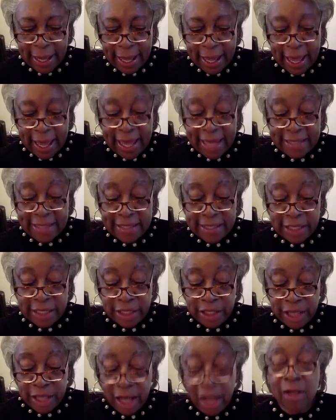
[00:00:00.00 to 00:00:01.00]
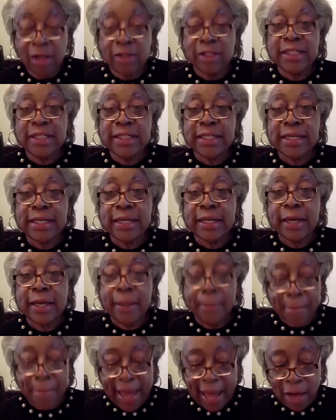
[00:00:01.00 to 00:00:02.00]
As an adult,
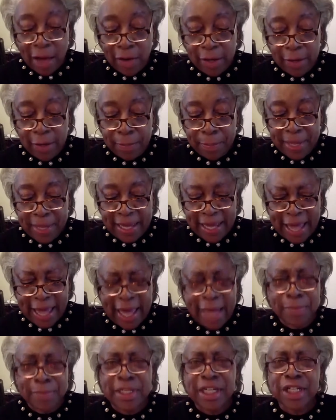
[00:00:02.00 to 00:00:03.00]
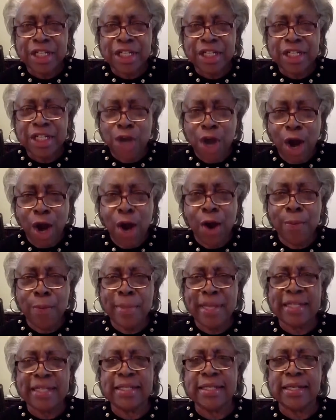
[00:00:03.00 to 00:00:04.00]
Malcolm became
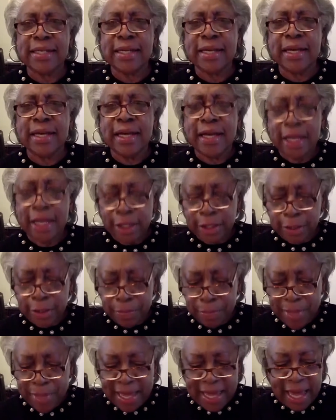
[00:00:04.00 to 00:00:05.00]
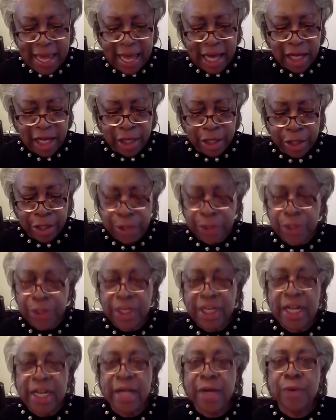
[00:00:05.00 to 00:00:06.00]
determined to be a
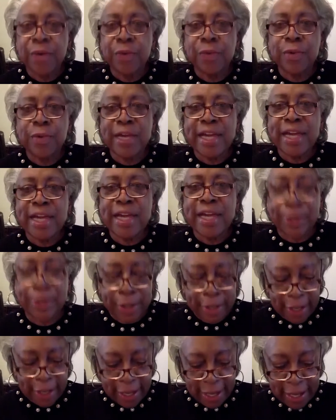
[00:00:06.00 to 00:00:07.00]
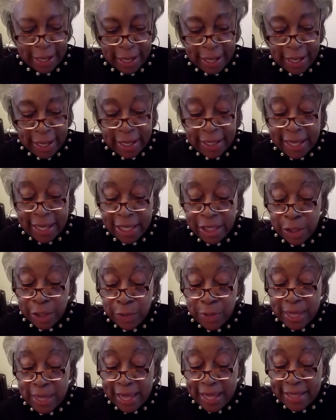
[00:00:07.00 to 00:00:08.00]
good reader. Can
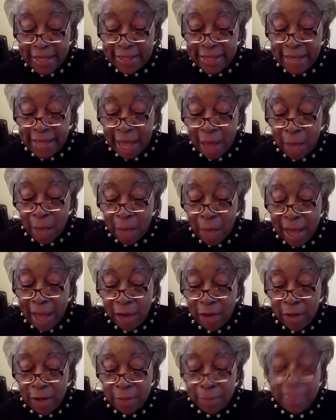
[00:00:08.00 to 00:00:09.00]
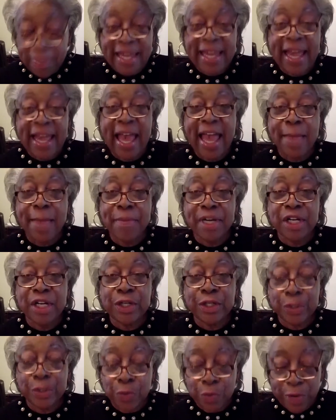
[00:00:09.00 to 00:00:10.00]
you guess how Malcolm became a
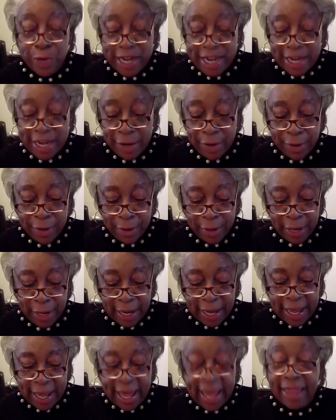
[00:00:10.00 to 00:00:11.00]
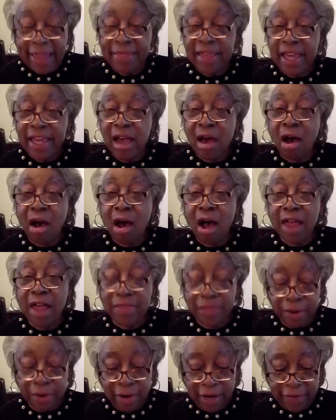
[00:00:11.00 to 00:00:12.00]
good reader and the
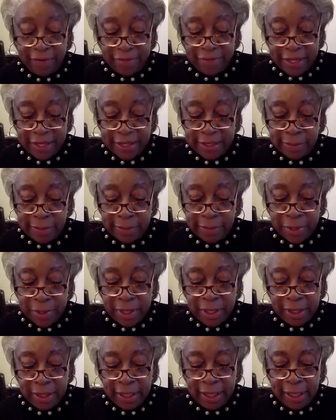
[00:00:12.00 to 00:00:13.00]
author of this book?